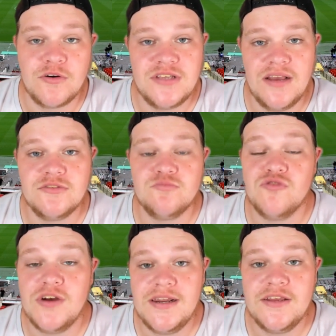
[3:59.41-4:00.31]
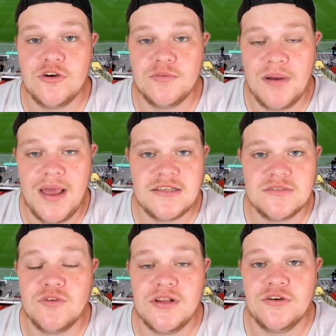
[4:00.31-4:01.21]
because they have some really good players,
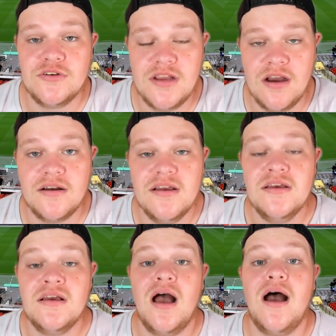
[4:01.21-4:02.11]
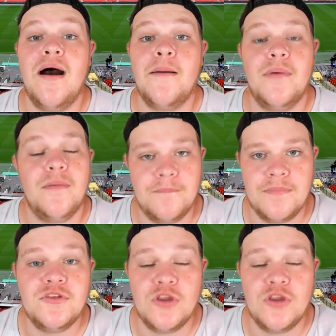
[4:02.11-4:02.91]
some really good young, you know,